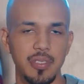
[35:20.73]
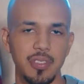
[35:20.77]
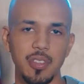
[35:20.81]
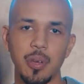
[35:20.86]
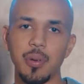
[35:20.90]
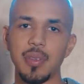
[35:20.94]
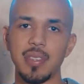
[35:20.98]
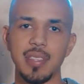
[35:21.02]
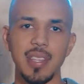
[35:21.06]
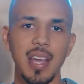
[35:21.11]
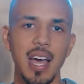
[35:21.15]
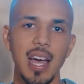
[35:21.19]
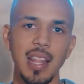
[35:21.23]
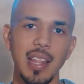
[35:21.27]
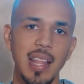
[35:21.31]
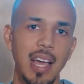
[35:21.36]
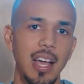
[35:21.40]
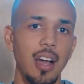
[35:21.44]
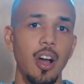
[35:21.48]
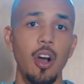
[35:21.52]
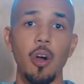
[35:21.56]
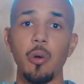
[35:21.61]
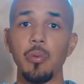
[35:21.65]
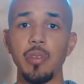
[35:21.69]
So it's not
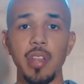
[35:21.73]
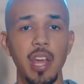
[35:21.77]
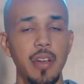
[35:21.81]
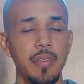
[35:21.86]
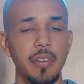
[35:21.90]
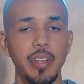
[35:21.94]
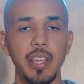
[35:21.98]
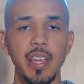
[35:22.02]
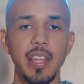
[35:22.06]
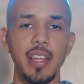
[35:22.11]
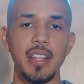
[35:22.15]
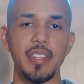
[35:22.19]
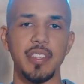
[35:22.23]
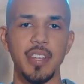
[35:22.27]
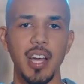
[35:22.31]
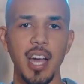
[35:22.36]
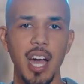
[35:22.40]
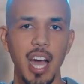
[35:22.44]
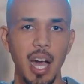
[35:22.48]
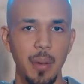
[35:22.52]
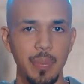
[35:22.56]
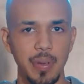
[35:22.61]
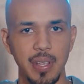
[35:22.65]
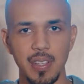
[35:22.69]
like, oh, never get a
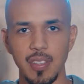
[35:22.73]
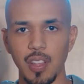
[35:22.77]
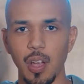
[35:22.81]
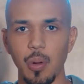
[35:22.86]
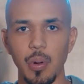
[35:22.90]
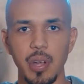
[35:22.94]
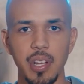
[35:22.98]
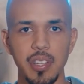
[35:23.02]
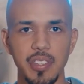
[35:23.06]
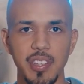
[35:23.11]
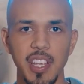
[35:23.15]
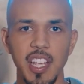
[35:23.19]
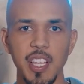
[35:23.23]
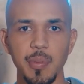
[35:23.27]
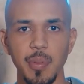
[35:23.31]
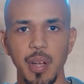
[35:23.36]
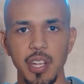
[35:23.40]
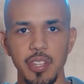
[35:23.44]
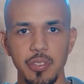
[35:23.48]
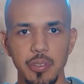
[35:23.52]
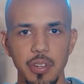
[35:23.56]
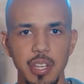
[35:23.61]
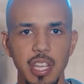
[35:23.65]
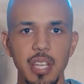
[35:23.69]
job because I want to chase
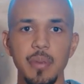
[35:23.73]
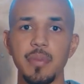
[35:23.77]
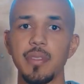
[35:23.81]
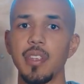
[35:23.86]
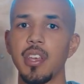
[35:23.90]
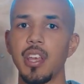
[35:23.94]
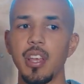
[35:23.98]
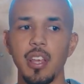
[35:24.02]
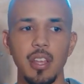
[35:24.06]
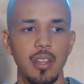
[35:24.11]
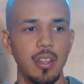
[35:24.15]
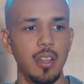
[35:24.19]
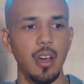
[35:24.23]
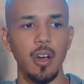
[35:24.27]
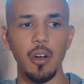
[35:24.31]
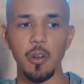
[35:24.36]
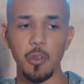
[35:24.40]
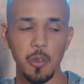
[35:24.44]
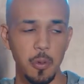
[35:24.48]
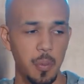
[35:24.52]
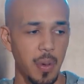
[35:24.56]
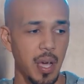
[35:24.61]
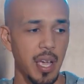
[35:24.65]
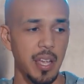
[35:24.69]
my dreams.
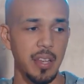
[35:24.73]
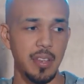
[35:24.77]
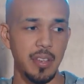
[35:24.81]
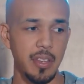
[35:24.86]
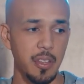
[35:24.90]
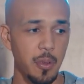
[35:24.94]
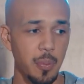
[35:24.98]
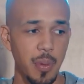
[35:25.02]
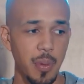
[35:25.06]
No, you might